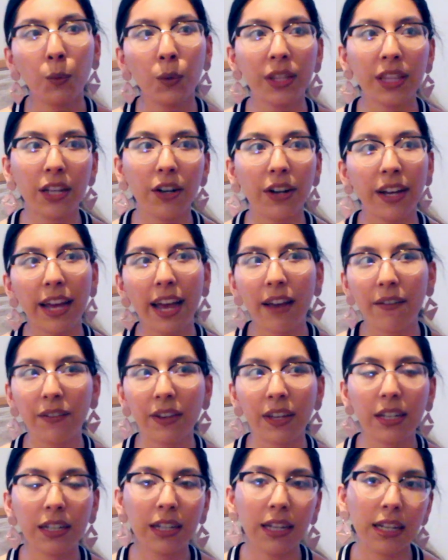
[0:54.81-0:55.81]
without
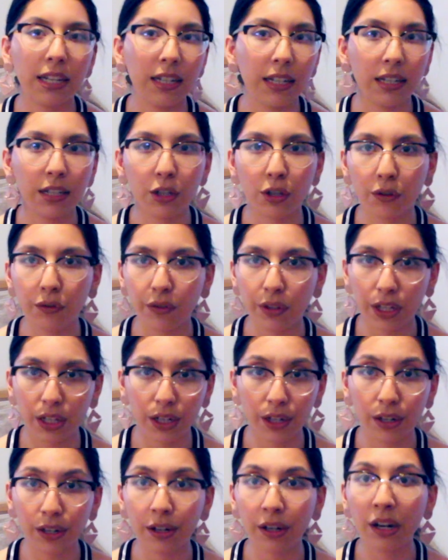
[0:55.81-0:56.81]
having it
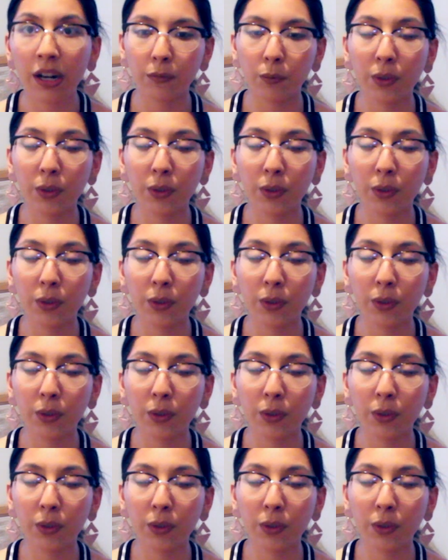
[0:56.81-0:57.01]
interfere,